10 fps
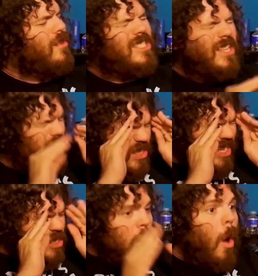This this
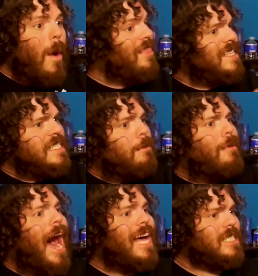there's no way. This is
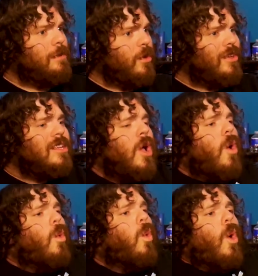impossible. There,
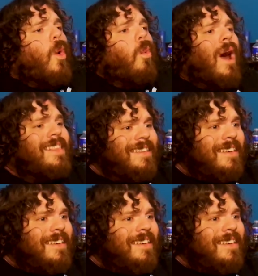what?